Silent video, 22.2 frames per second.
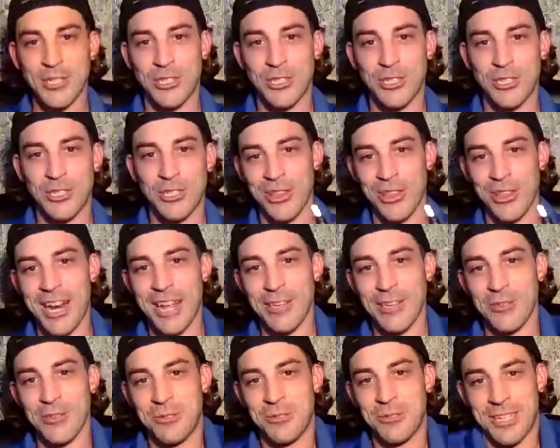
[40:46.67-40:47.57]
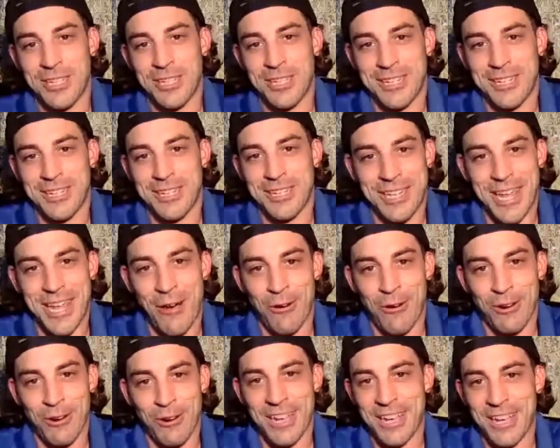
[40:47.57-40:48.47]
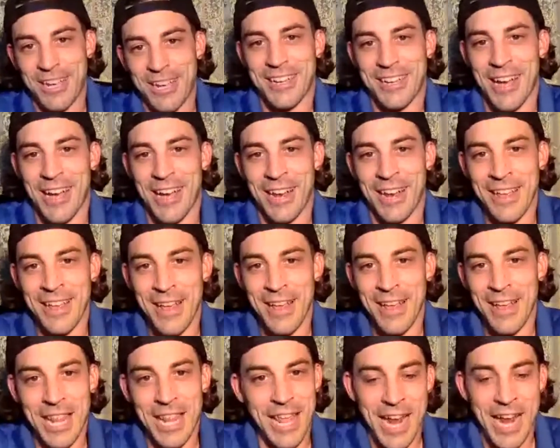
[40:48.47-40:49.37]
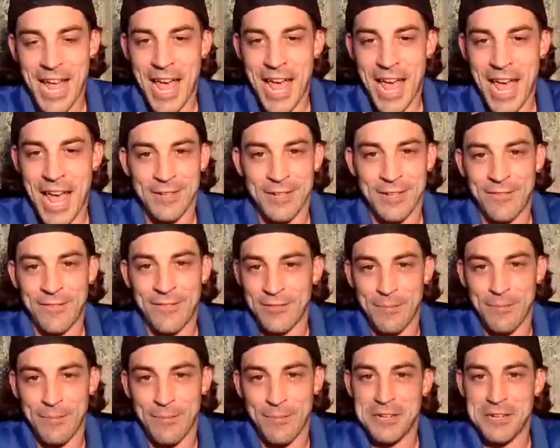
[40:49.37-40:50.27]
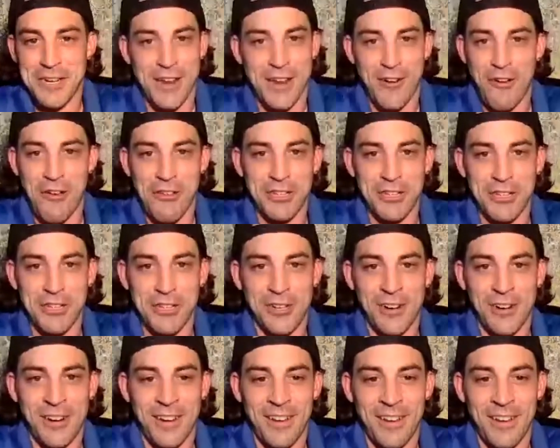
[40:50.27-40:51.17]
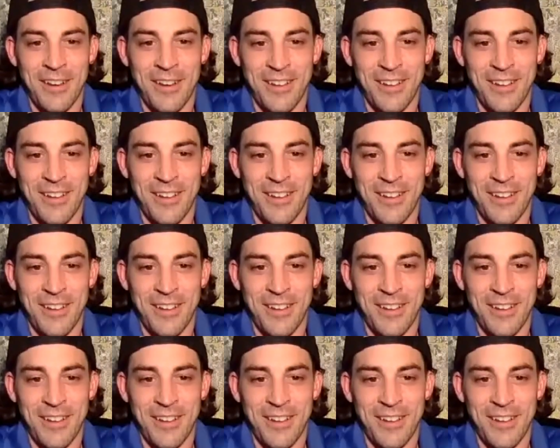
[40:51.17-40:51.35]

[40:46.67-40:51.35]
year that I used to tout and click on. And then I haven't even mentioned at all this year.